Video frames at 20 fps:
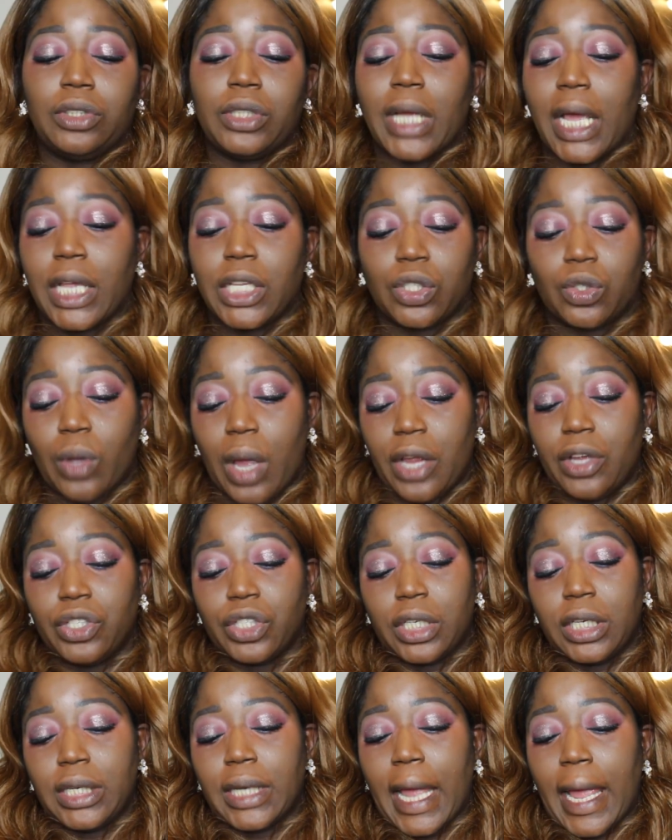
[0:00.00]
You guys know I
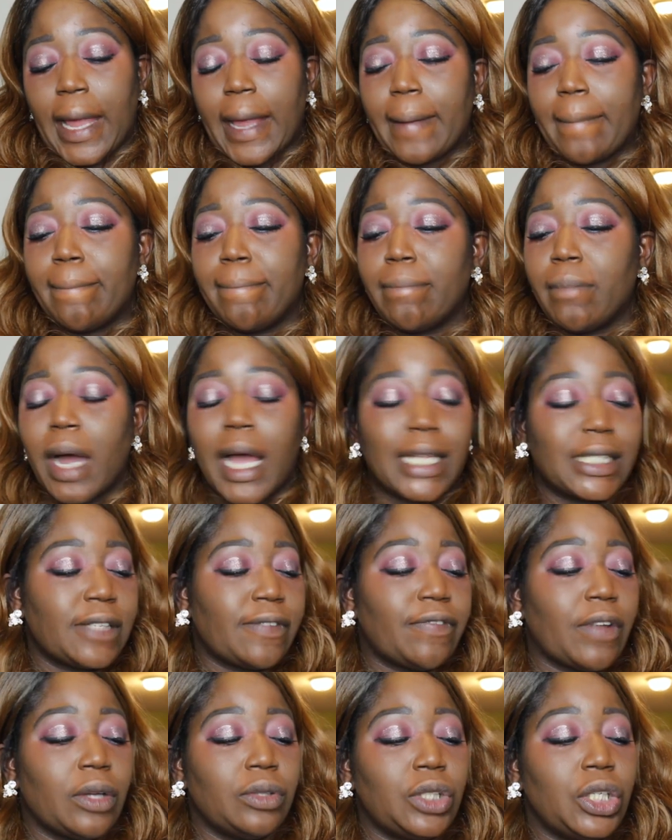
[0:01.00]
usually like matte
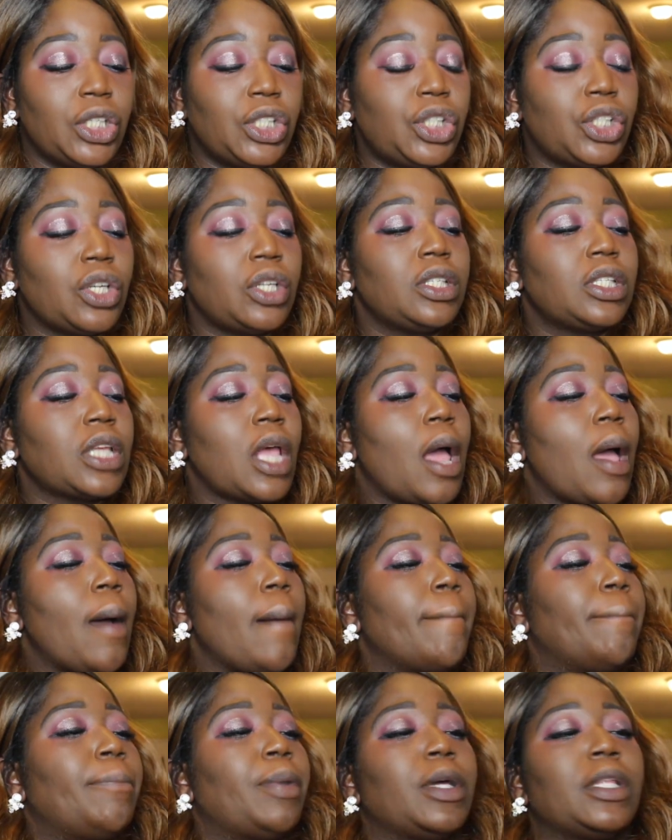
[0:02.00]
foundations,
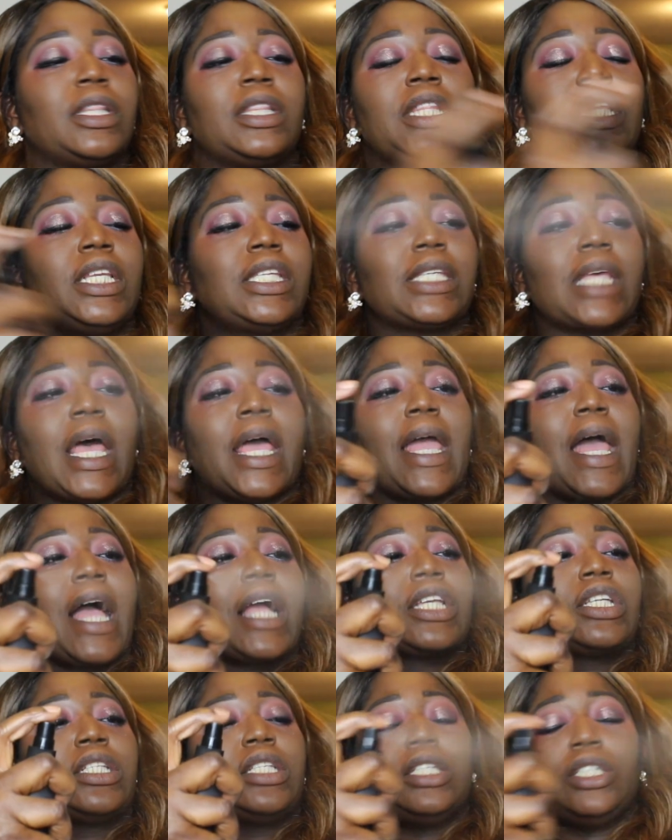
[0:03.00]
but this I
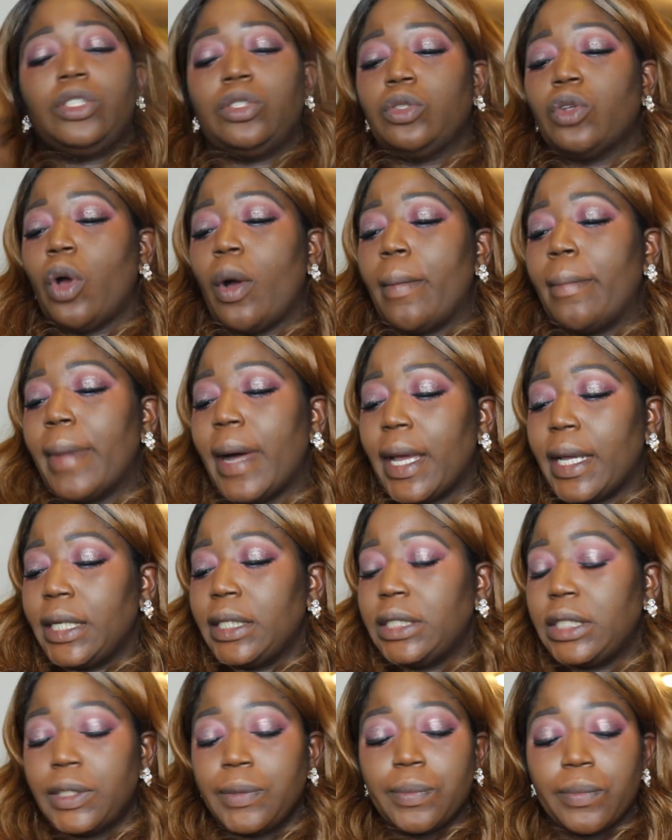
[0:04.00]
actually do not
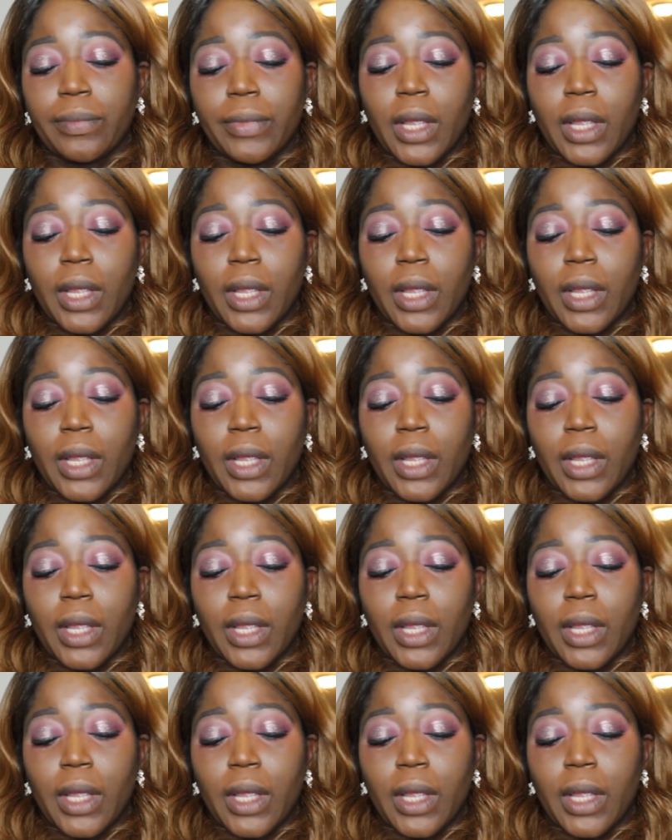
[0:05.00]
mind.